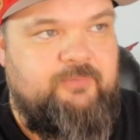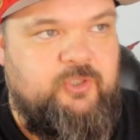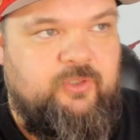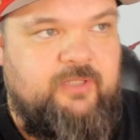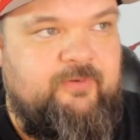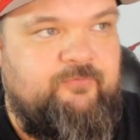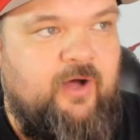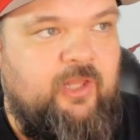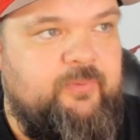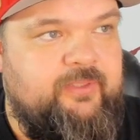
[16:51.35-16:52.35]
I'm sure they've been
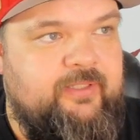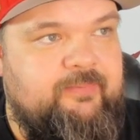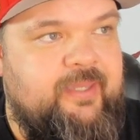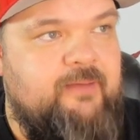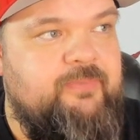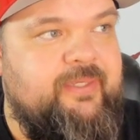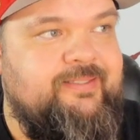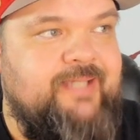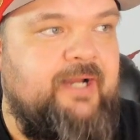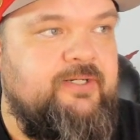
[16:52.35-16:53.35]
following him the
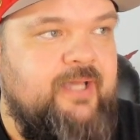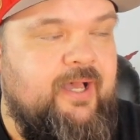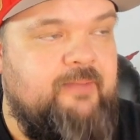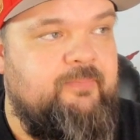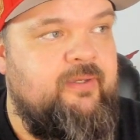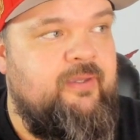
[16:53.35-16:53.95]
entire time.